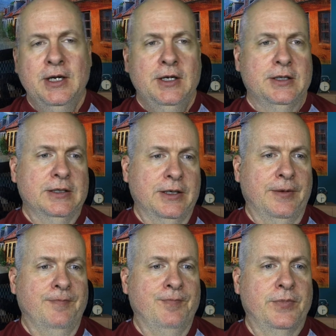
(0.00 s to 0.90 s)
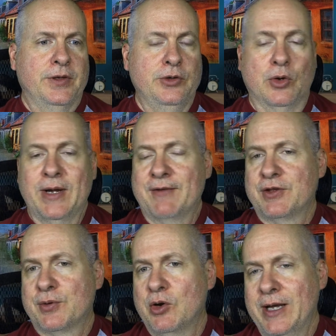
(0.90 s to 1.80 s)
You don't have to
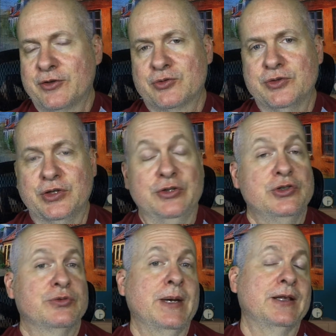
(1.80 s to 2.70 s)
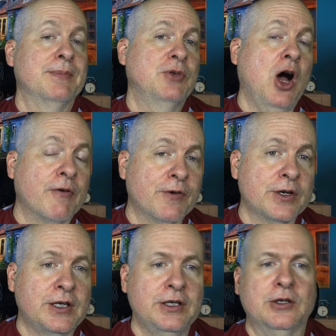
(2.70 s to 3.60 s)
throw extras in. You just make them tougher to
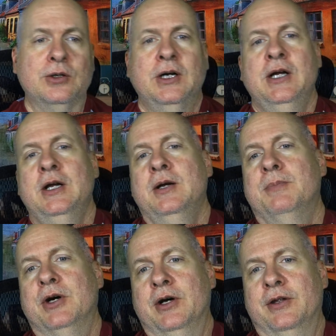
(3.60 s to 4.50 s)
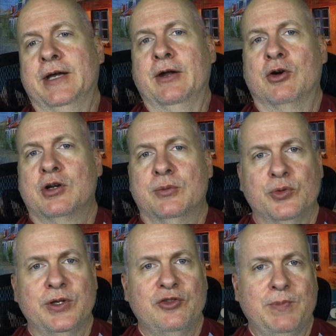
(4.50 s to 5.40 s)
kill. But that all comes with
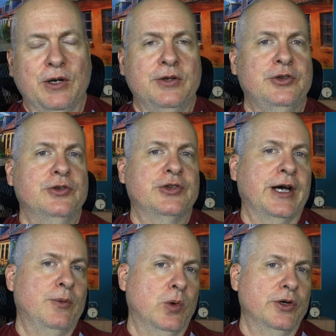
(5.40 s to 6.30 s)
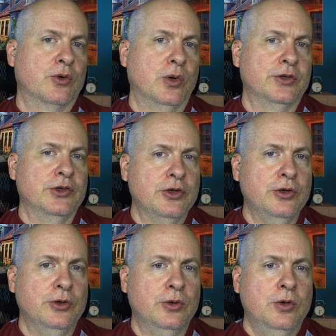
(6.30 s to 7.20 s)
experience. You decide what you're going to
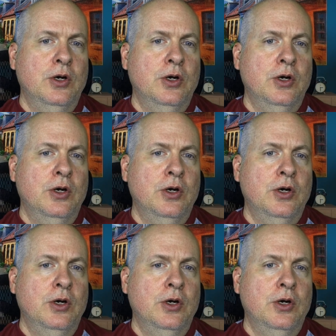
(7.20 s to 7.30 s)
do